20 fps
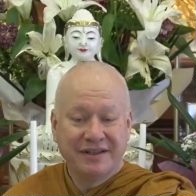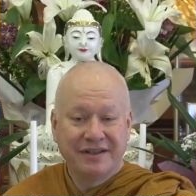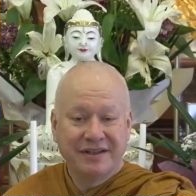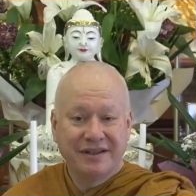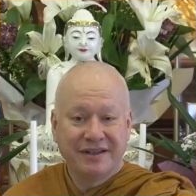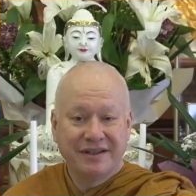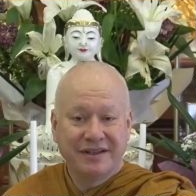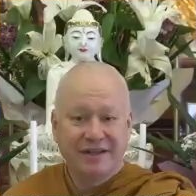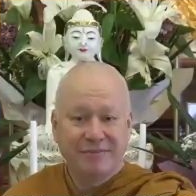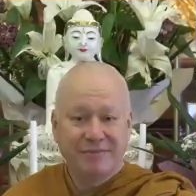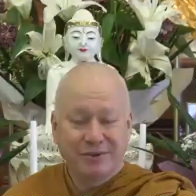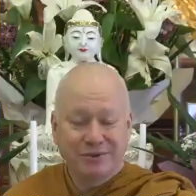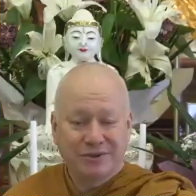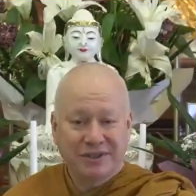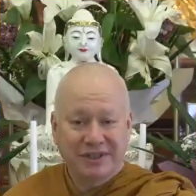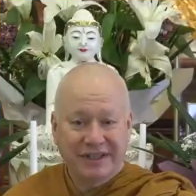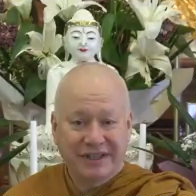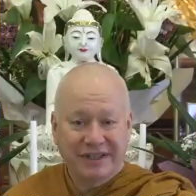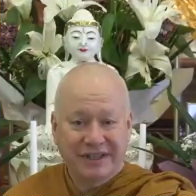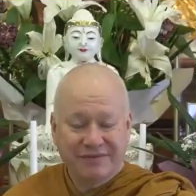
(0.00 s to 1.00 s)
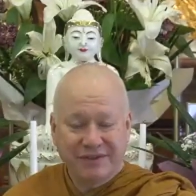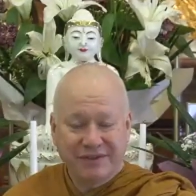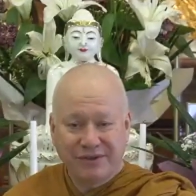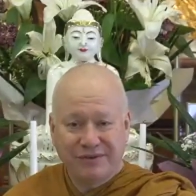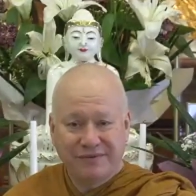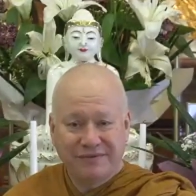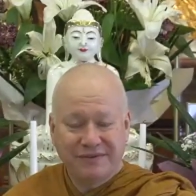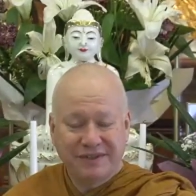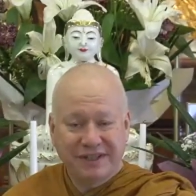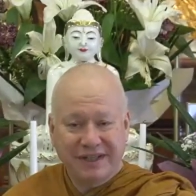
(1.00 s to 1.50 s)
emotionally
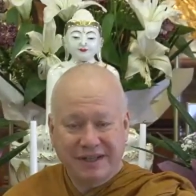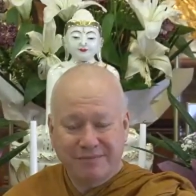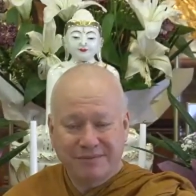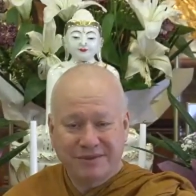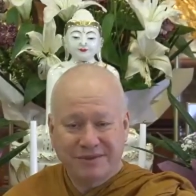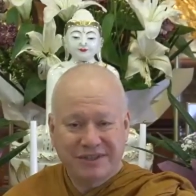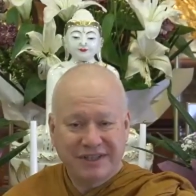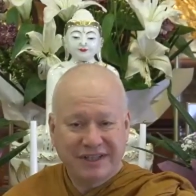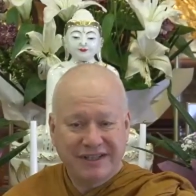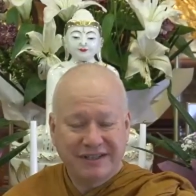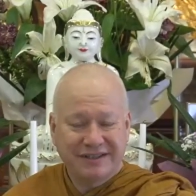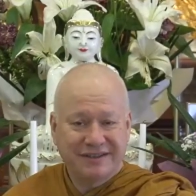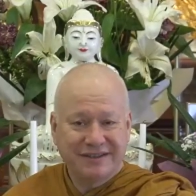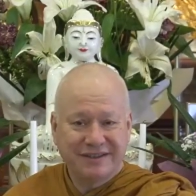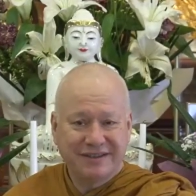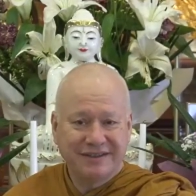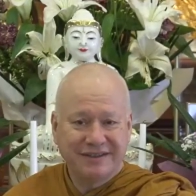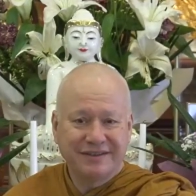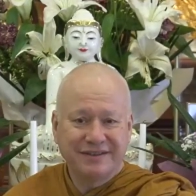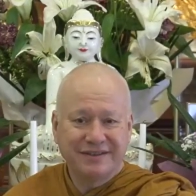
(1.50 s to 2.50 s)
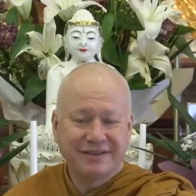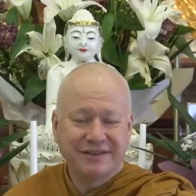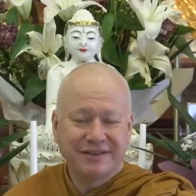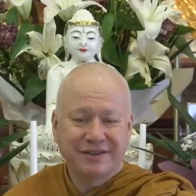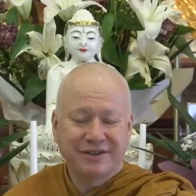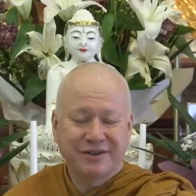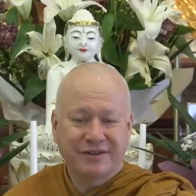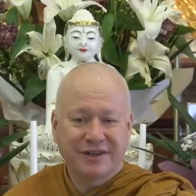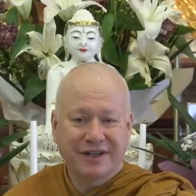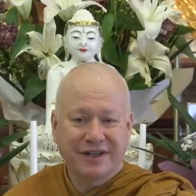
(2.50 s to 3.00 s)
involved and upset and
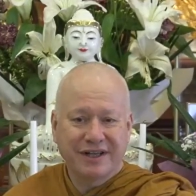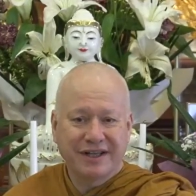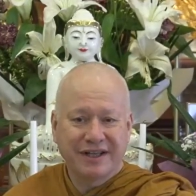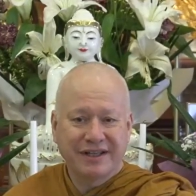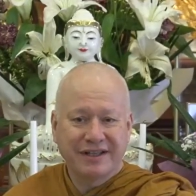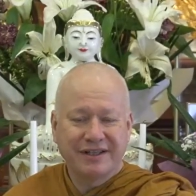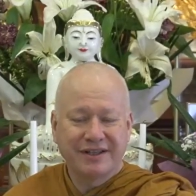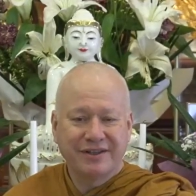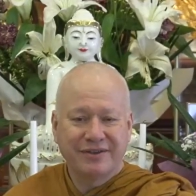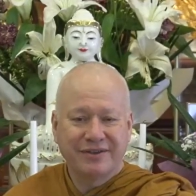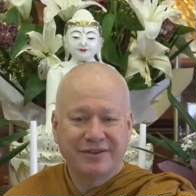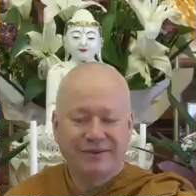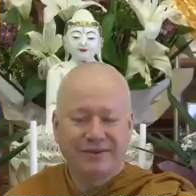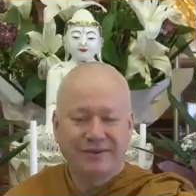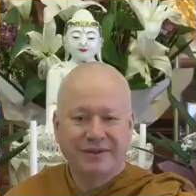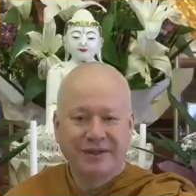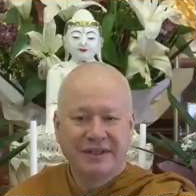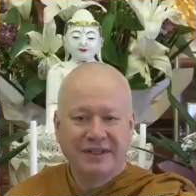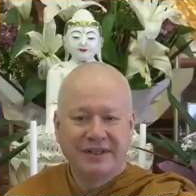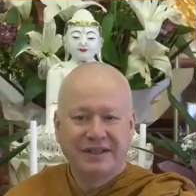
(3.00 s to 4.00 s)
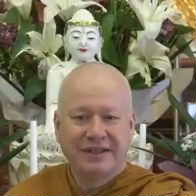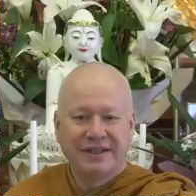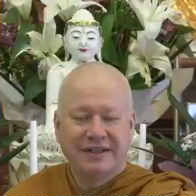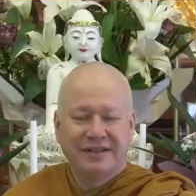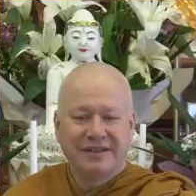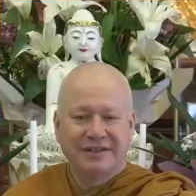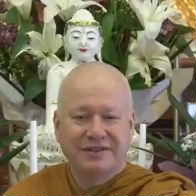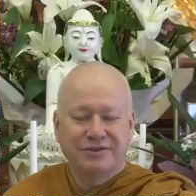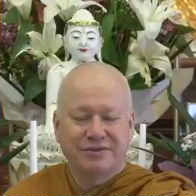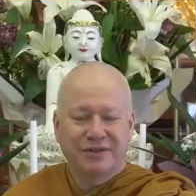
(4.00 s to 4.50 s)
crying or
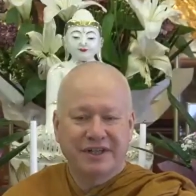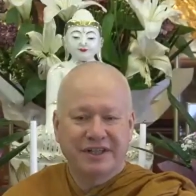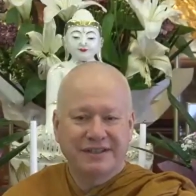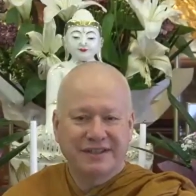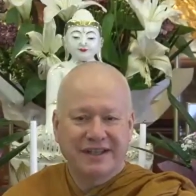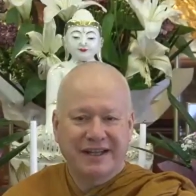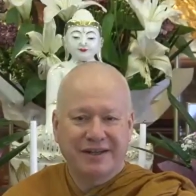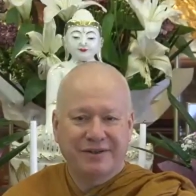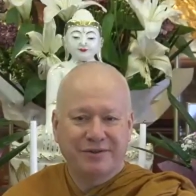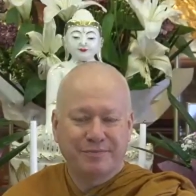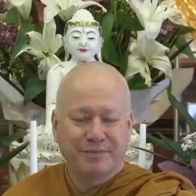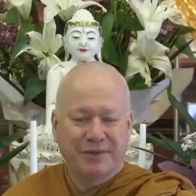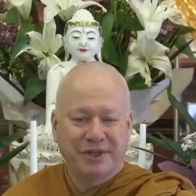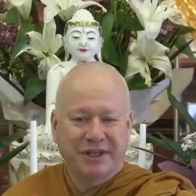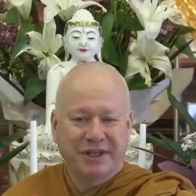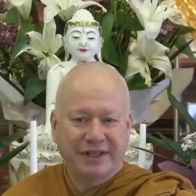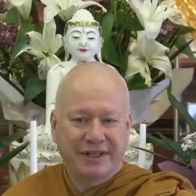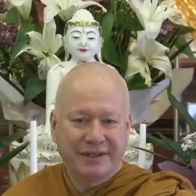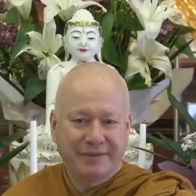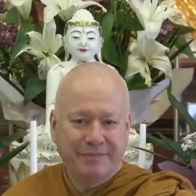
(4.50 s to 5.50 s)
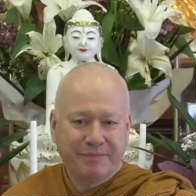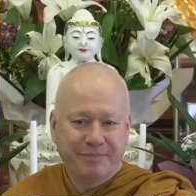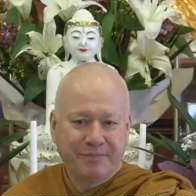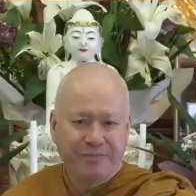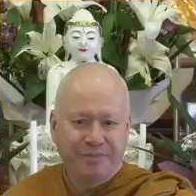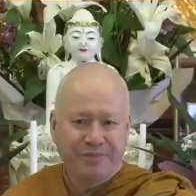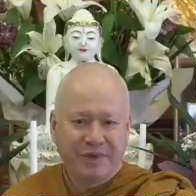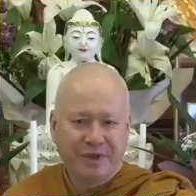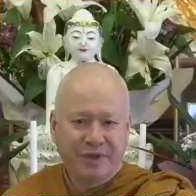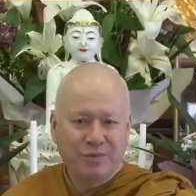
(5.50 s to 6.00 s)
stressed out by
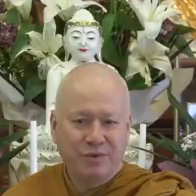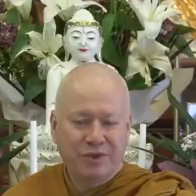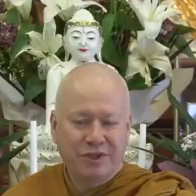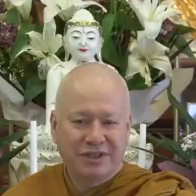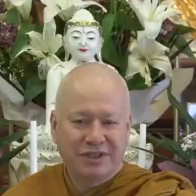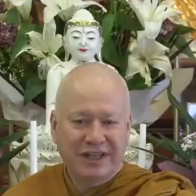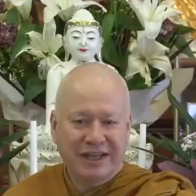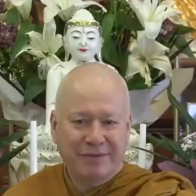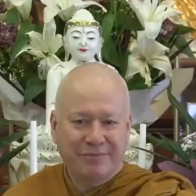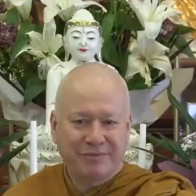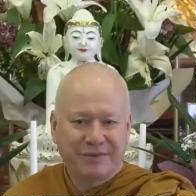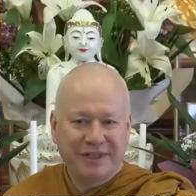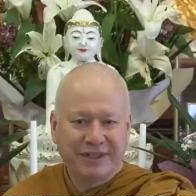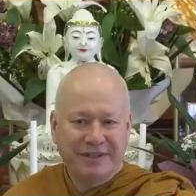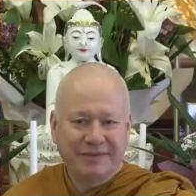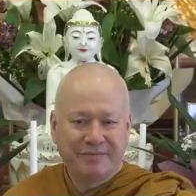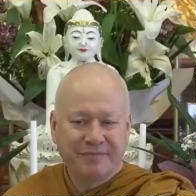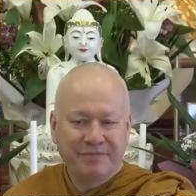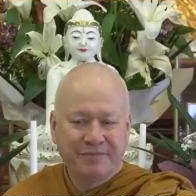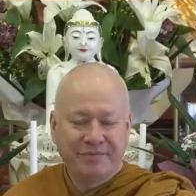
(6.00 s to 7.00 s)
what's happening.